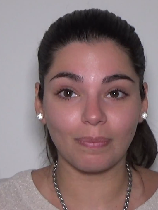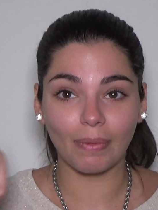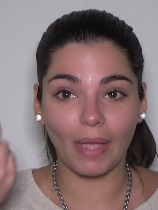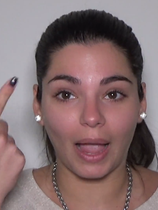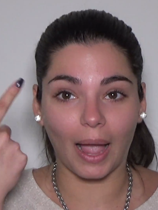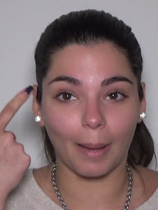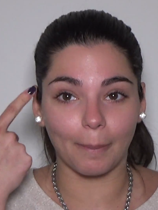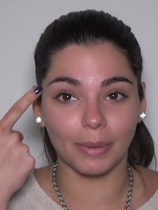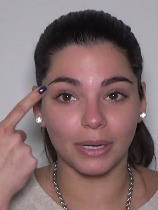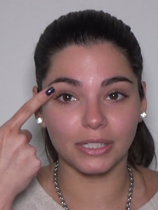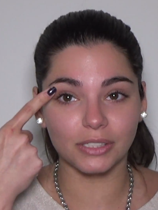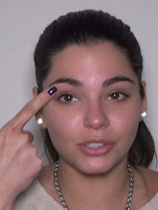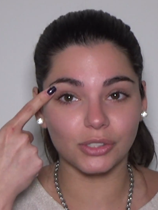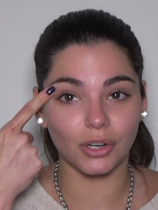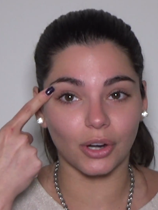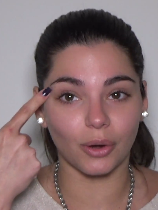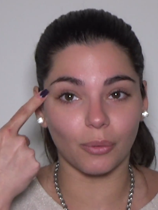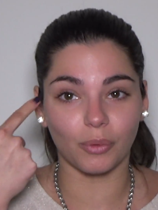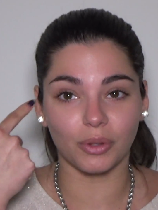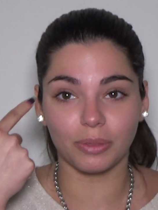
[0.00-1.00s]
I'm going to
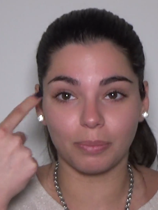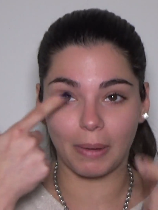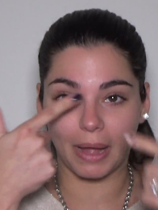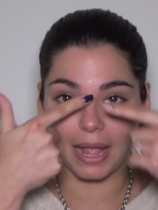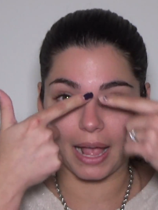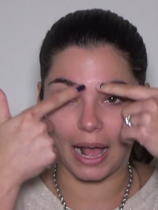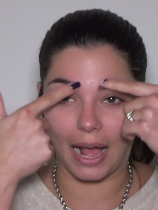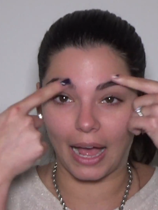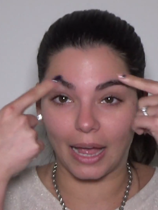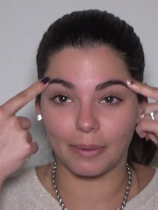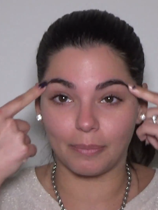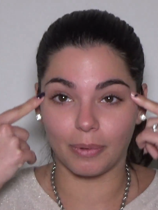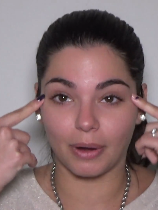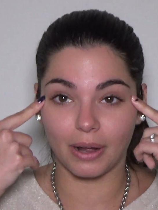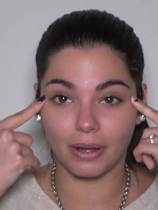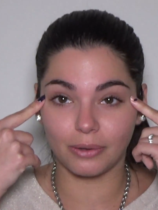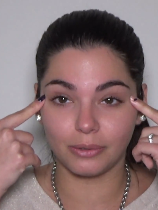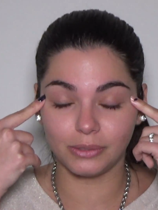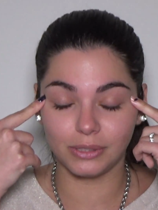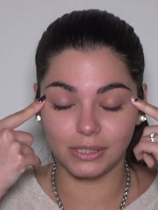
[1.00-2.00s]
start with my
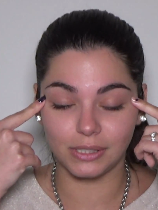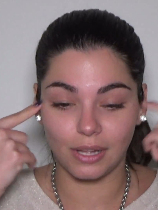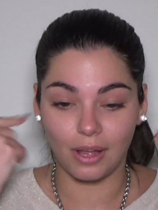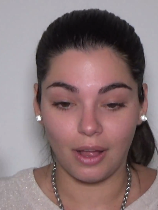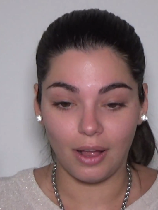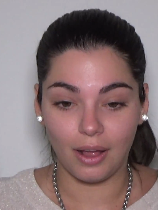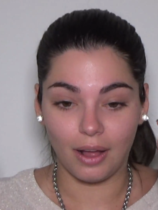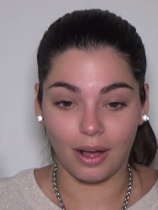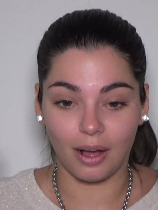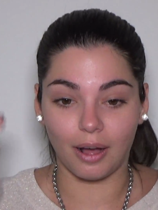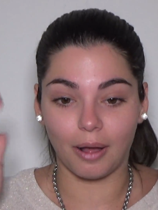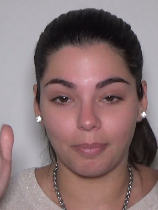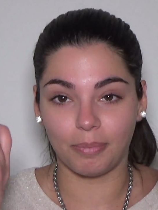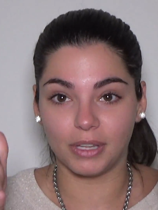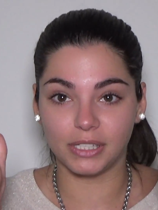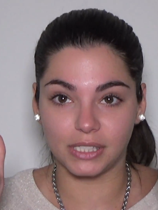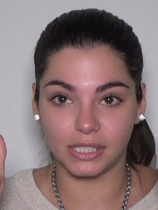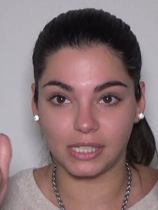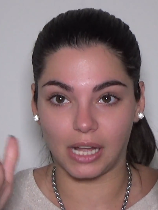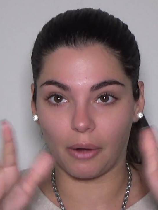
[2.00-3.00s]
eyebrows.
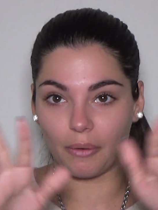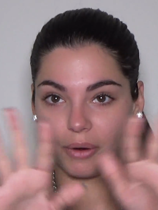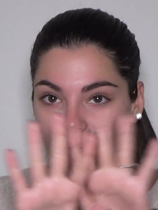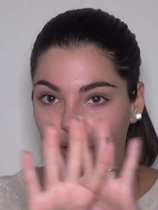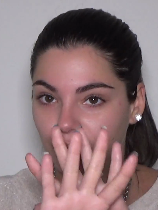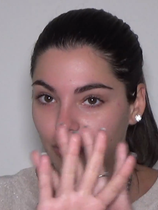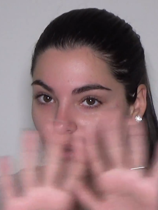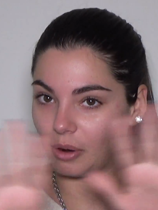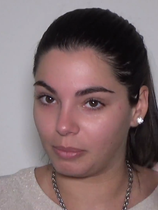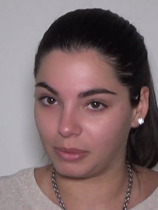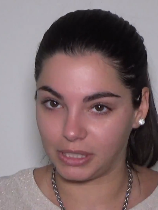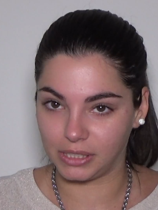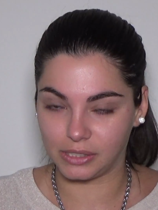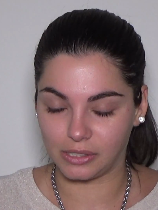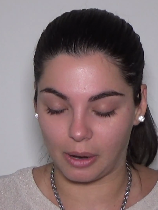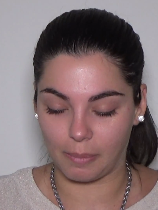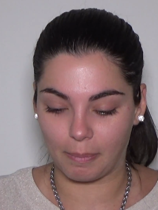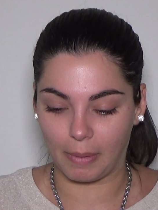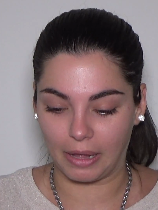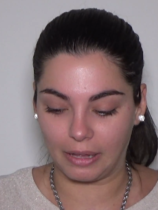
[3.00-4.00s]
This is how I normally
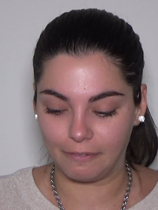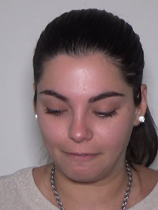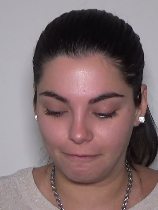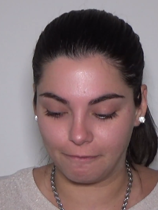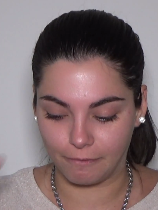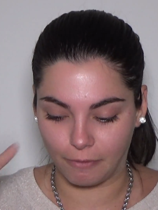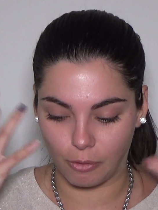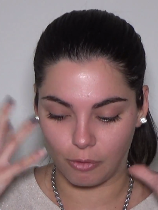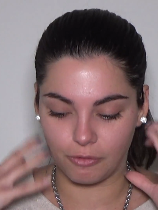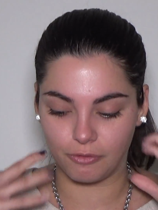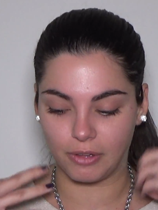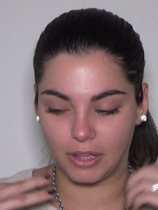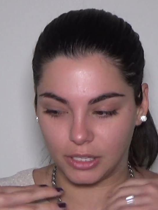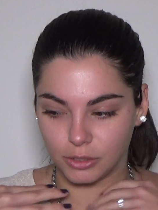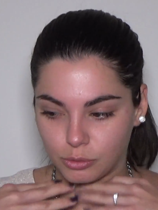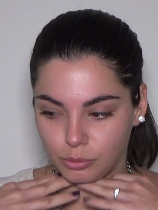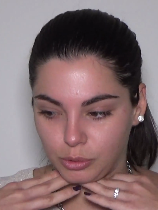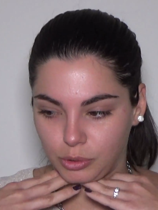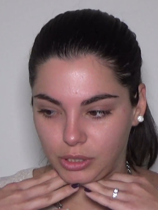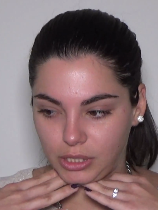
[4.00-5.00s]
start my full
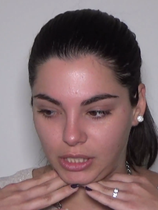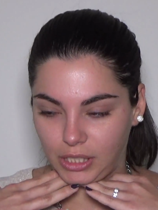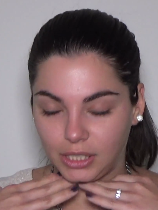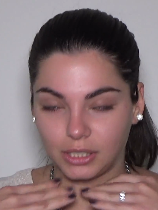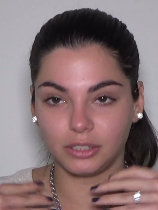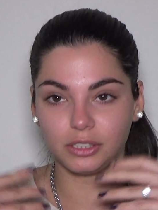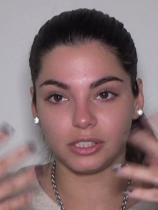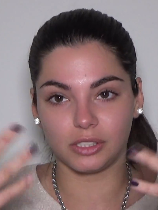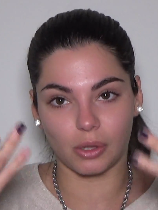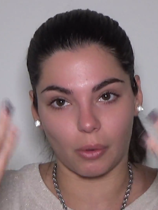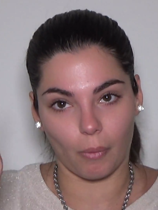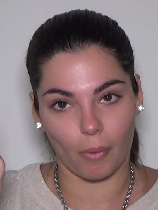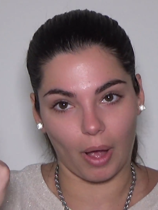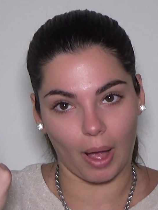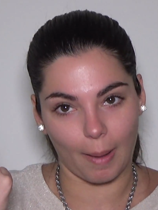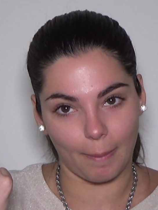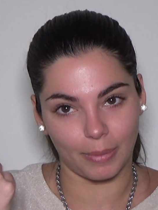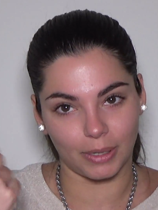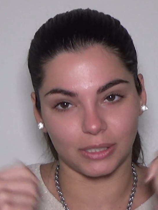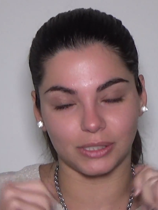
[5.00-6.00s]
face routine. So
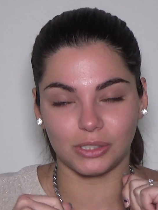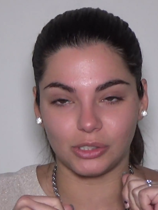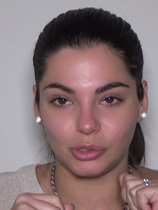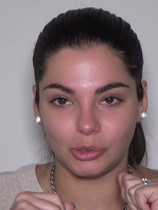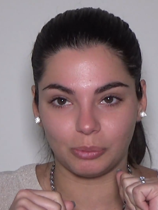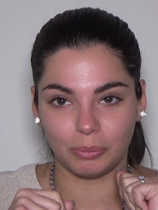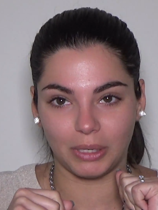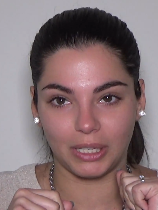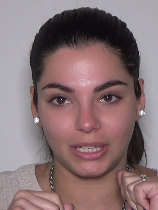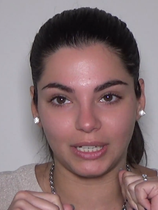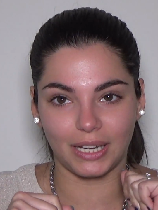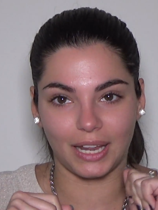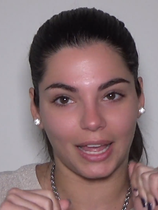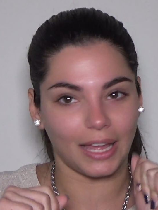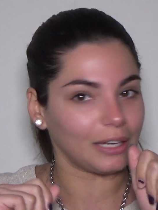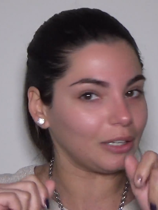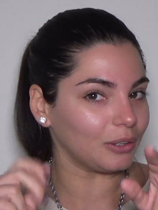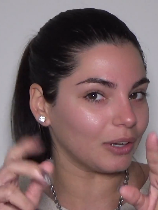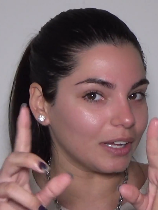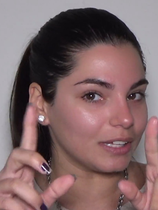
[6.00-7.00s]
I'm going to zoom in
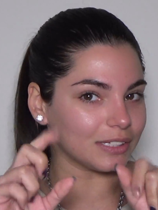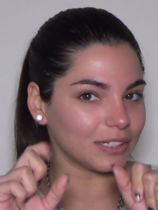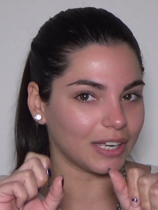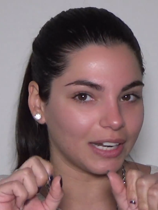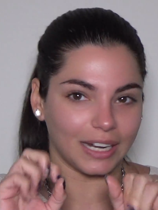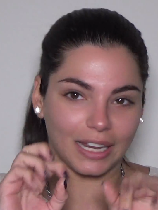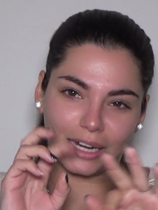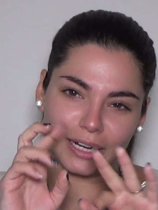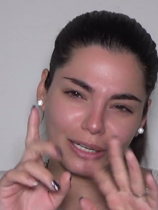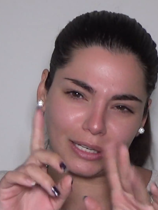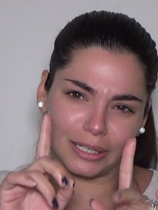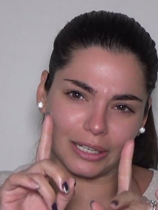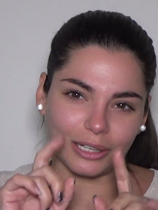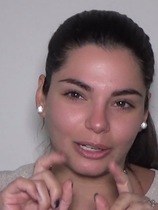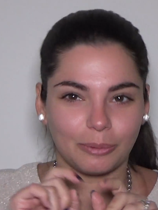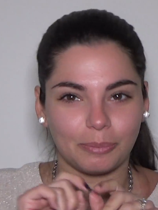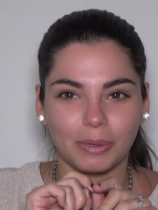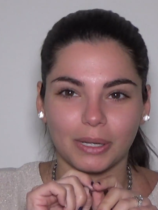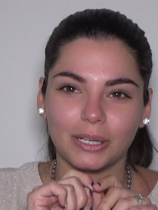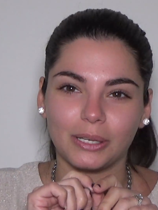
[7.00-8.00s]
and you guys are going to get a
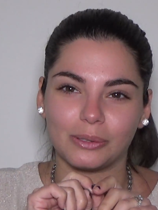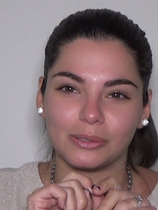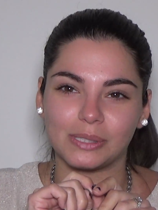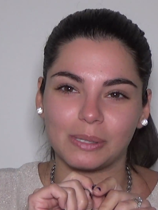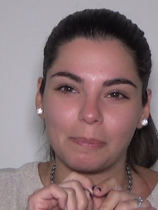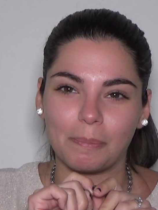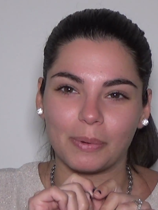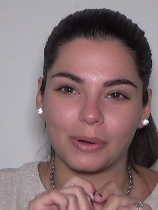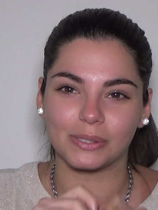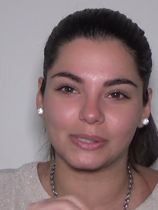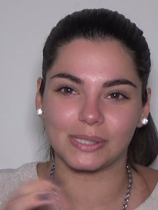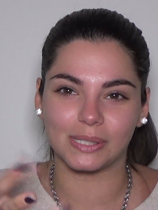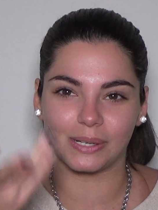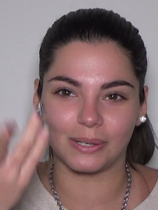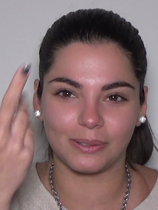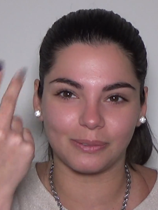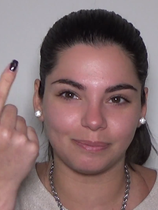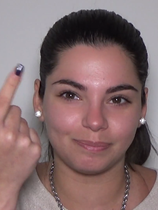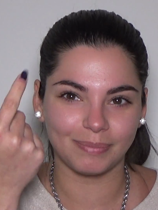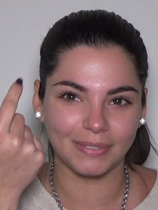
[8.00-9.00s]
little bit close and
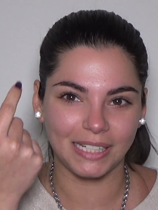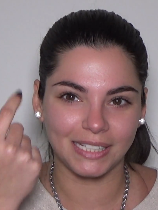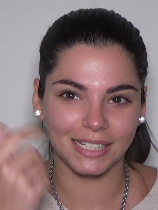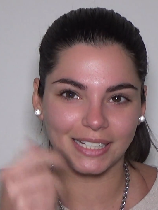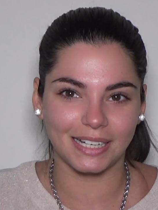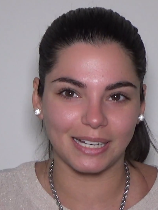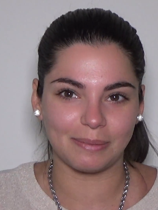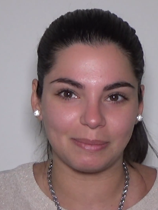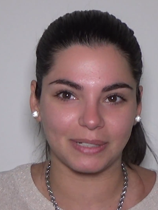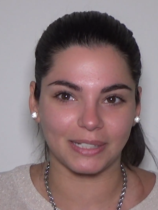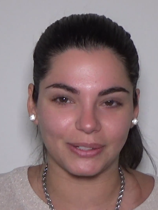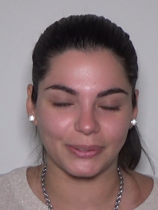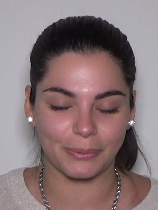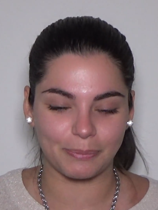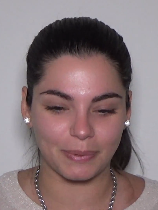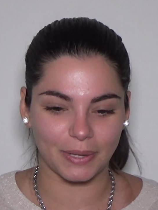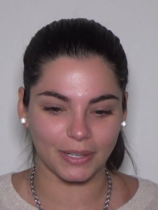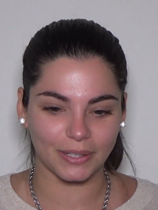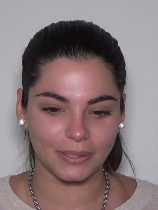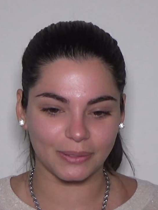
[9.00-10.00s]
personal. Come a little
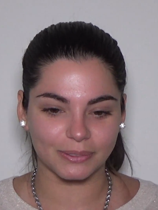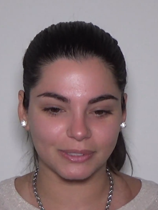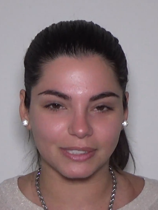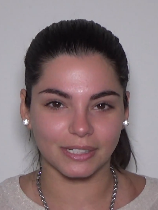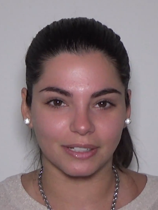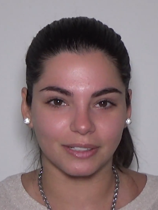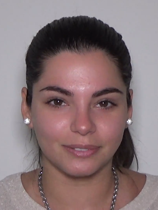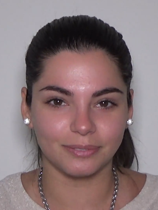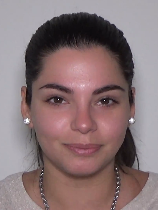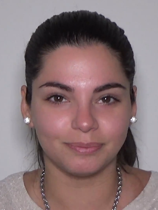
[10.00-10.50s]
bit closer.